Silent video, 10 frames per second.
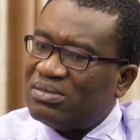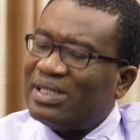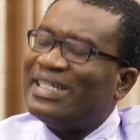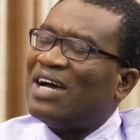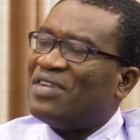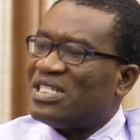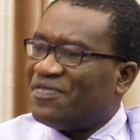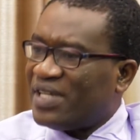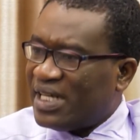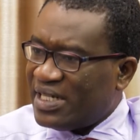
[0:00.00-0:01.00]

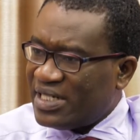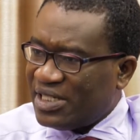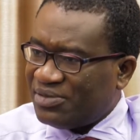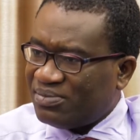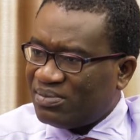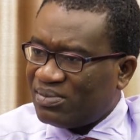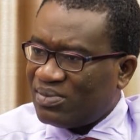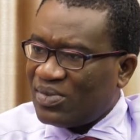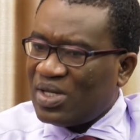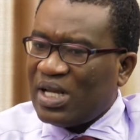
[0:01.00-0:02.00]
diversification,
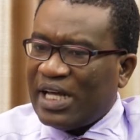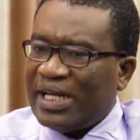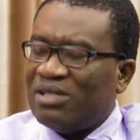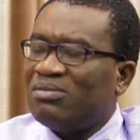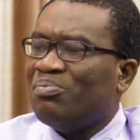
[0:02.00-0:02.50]
and then